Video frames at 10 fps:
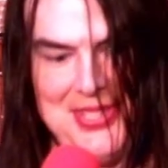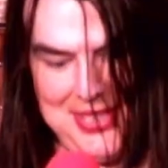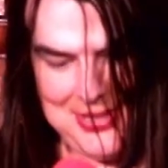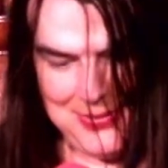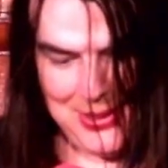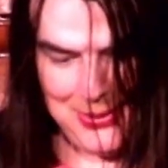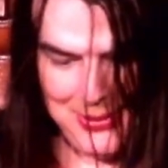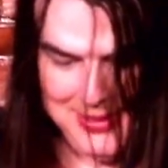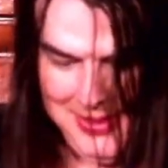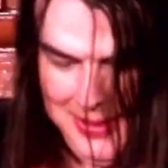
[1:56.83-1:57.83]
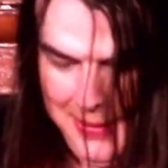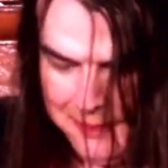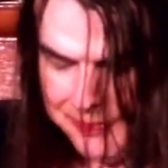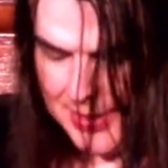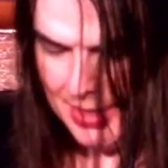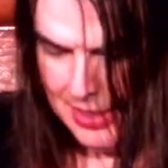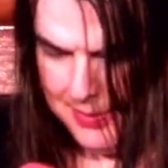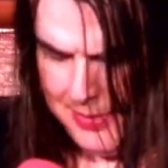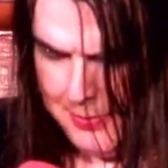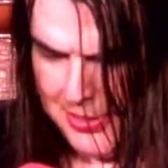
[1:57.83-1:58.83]
It's very cool.
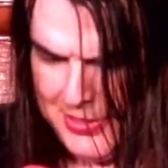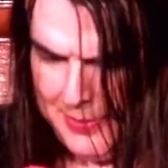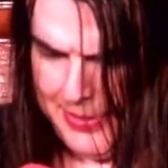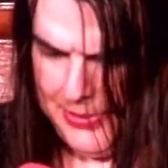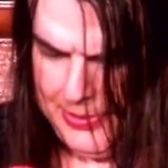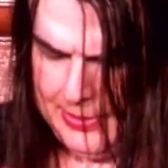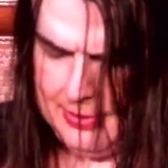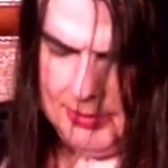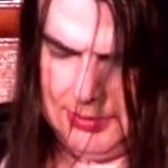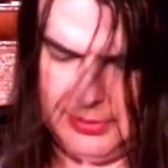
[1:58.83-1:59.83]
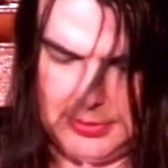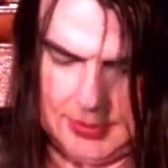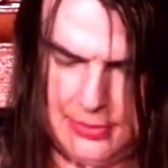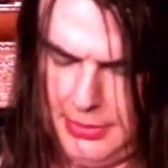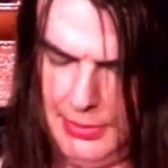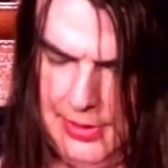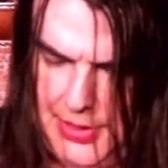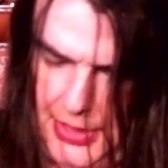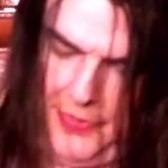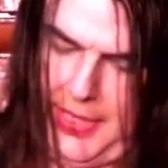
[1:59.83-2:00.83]
The book is about
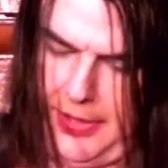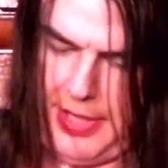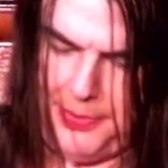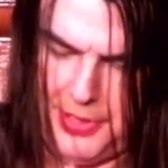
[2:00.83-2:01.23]
such video games and